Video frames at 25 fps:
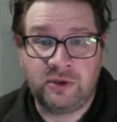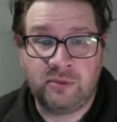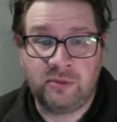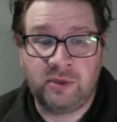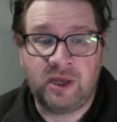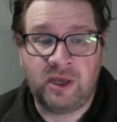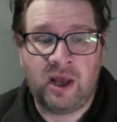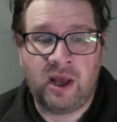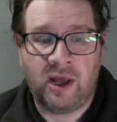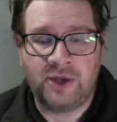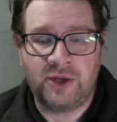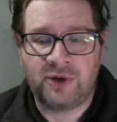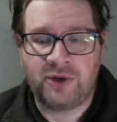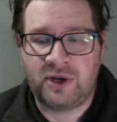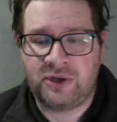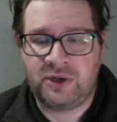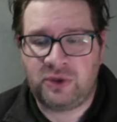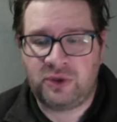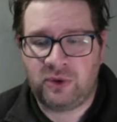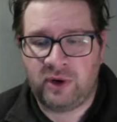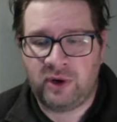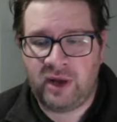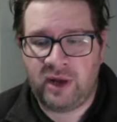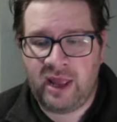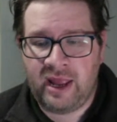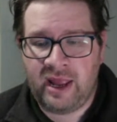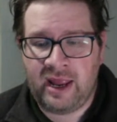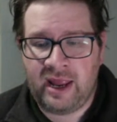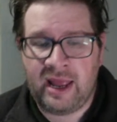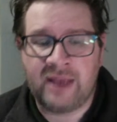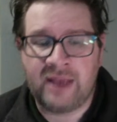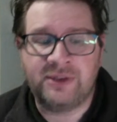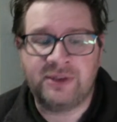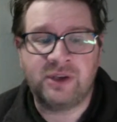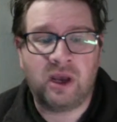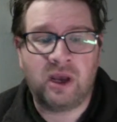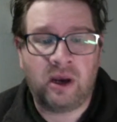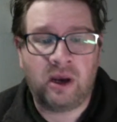but Andre Tourné
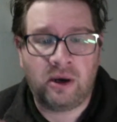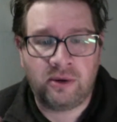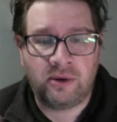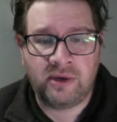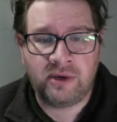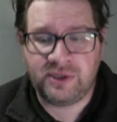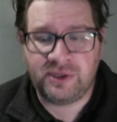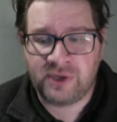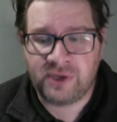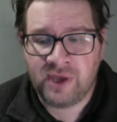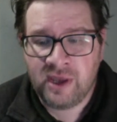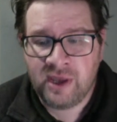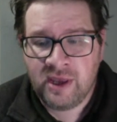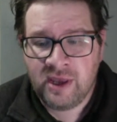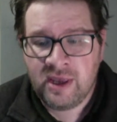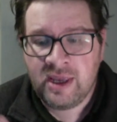has always